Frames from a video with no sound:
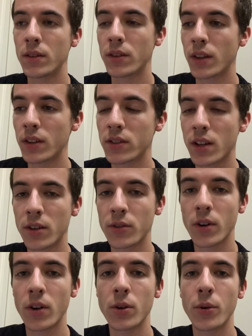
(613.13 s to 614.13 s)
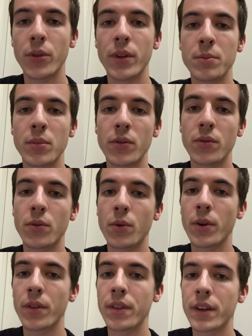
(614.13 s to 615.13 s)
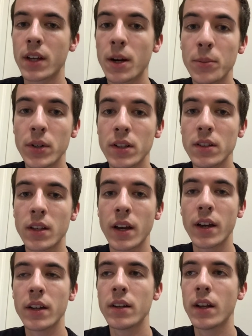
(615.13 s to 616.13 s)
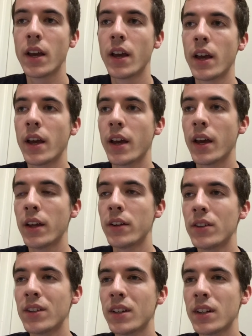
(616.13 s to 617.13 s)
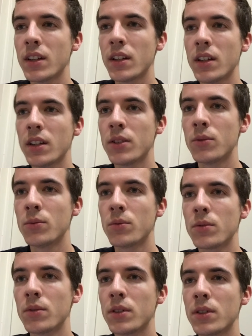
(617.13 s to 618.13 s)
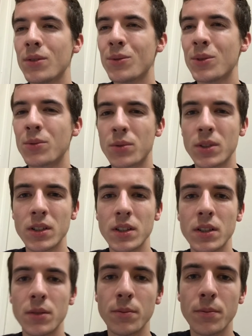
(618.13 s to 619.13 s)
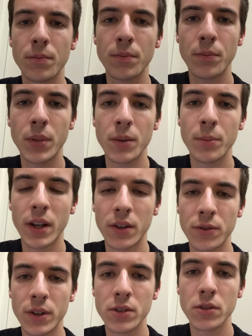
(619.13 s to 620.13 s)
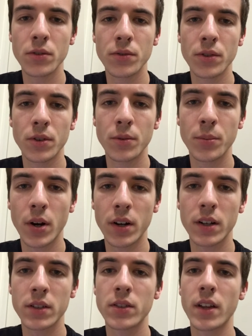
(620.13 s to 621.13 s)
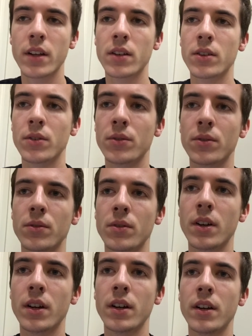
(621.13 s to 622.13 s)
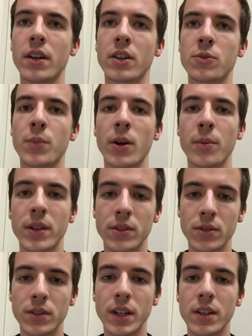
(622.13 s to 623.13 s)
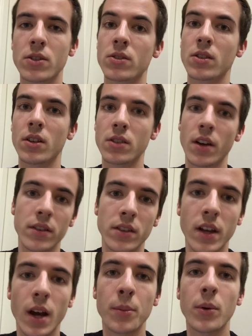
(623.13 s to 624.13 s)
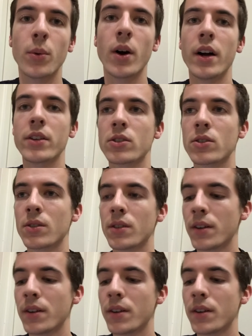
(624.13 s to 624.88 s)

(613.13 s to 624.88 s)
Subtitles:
things that are wrong with it before the company can, and it would really be beneficial for products that are experimental in nature, such as the Apple Watch.